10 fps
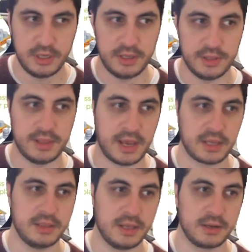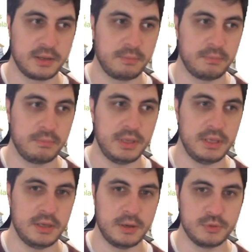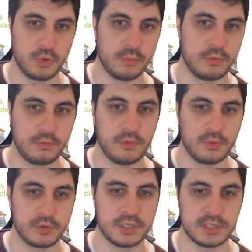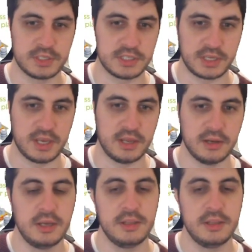and then that can then be absorbed through photosynthesis again.